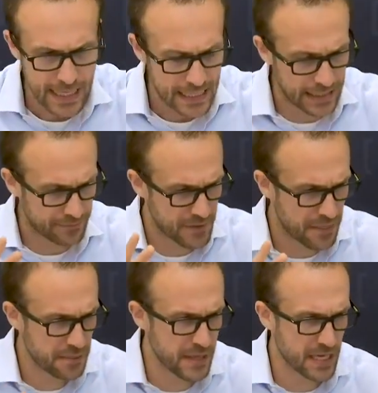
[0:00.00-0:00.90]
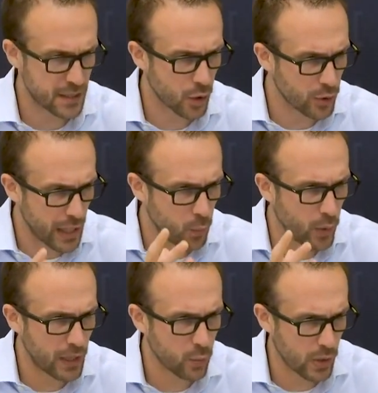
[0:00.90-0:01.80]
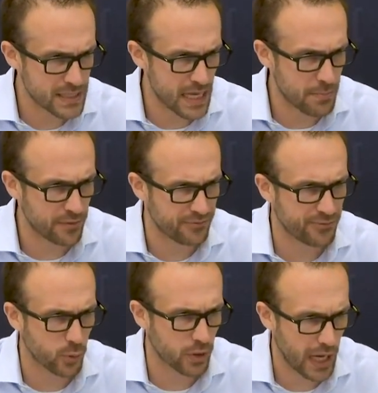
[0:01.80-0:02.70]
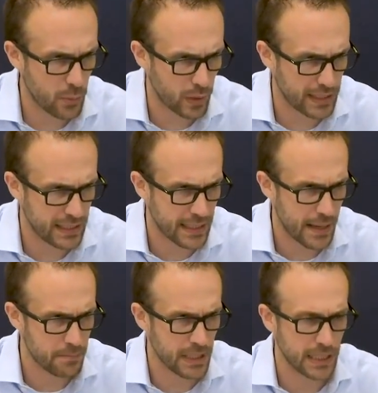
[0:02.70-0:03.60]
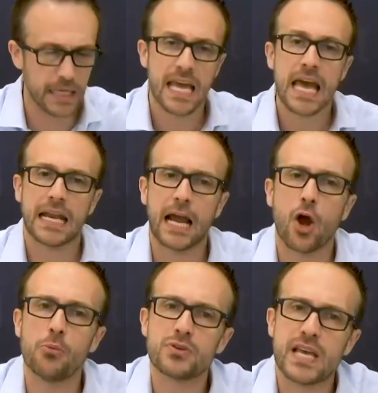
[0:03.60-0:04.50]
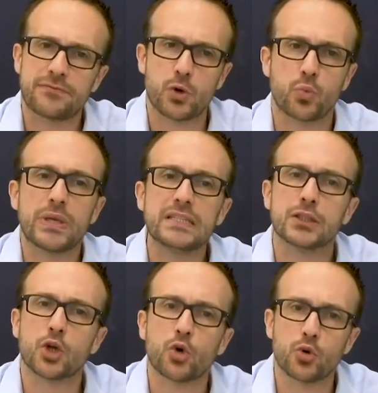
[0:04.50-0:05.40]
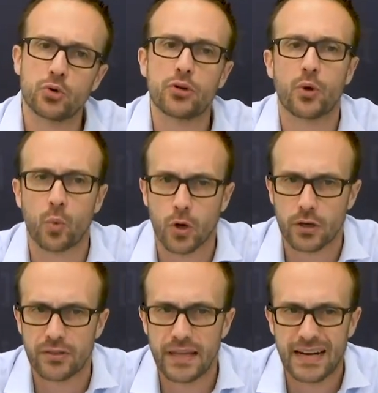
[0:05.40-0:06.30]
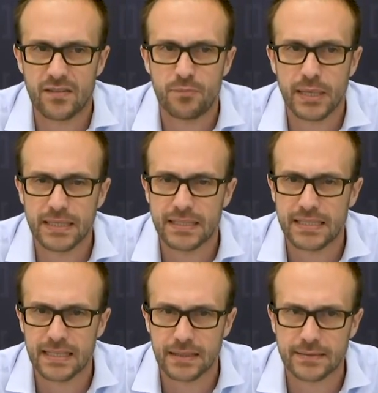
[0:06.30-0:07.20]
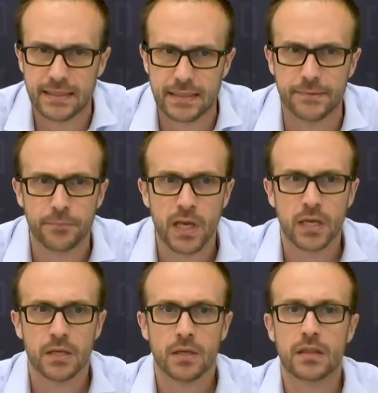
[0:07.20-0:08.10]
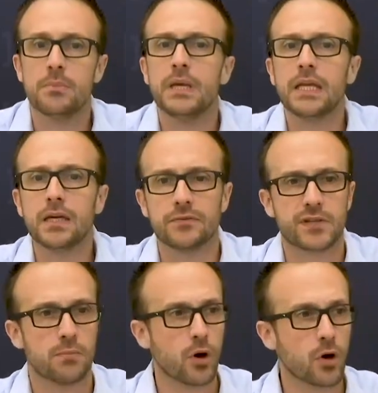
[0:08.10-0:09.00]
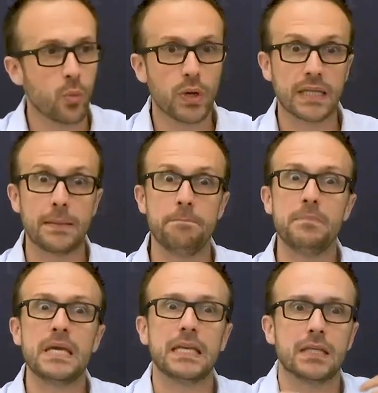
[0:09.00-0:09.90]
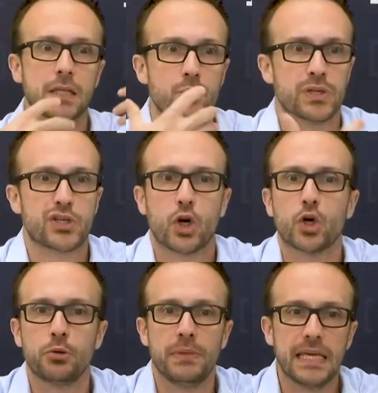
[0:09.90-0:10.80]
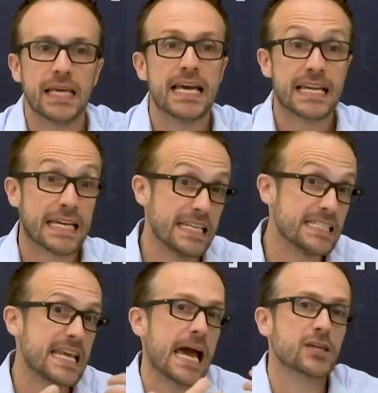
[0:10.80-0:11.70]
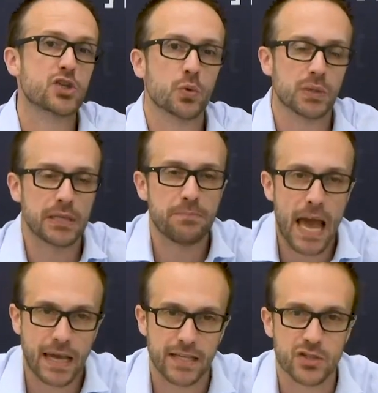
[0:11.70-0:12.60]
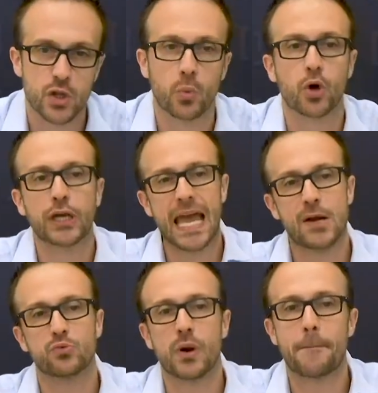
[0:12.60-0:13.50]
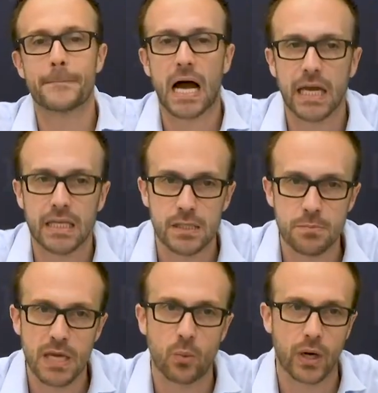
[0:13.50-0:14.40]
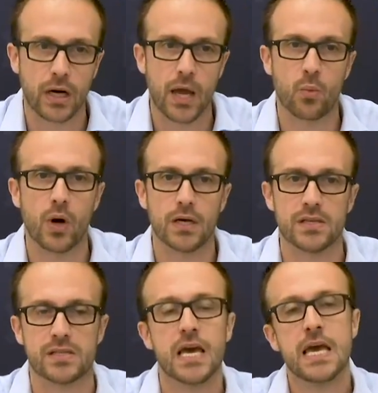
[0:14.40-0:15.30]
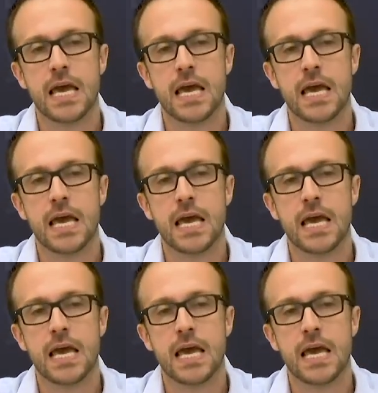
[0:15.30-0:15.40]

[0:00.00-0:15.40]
and I have to think, okay, where was I before I went into that meeting? And I almost have to relearn the work that I've been conducting. The meeting of tomorrow will immediately return me contextually back into the work and remind me where I was.